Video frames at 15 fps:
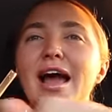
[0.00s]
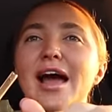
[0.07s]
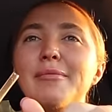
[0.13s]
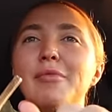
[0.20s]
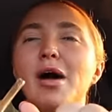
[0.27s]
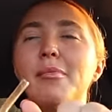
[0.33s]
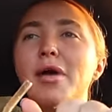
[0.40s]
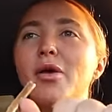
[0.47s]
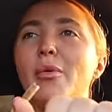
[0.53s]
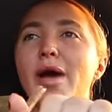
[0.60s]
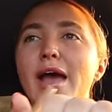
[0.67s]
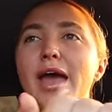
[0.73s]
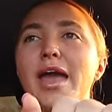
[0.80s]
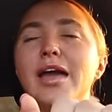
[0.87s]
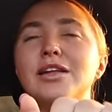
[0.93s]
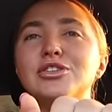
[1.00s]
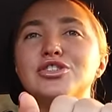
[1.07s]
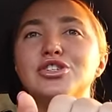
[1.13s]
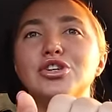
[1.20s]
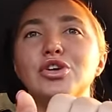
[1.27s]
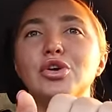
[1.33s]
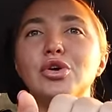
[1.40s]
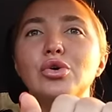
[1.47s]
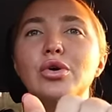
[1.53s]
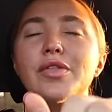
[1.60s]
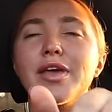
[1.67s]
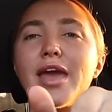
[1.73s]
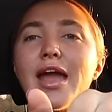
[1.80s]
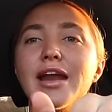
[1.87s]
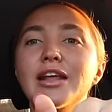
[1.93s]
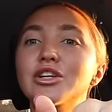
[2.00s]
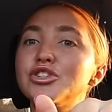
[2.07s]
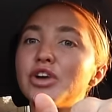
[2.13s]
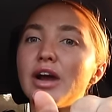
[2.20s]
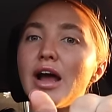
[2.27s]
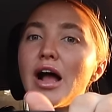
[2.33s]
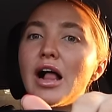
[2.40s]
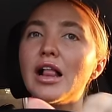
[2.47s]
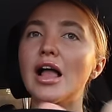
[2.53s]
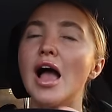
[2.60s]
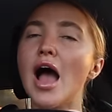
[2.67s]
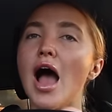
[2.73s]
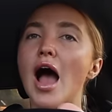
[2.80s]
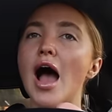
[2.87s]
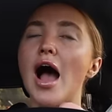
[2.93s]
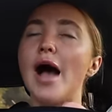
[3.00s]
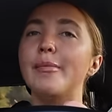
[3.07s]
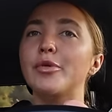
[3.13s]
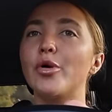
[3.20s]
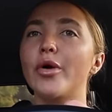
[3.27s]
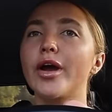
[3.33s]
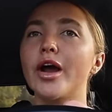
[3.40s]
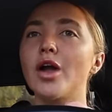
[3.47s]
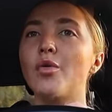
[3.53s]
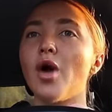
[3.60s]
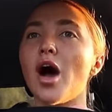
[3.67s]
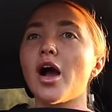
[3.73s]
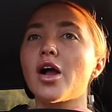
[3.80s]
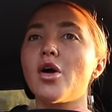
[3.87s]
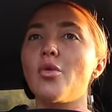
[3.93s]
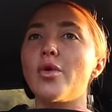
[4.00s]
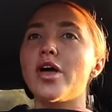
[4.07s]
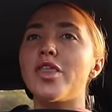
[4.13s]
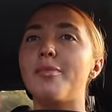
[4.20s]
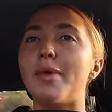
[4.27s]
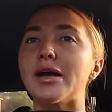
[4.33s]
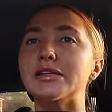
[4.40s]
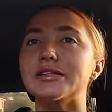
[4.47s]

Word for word: I'm on my way to the Katy Trail I'm going on a walk with my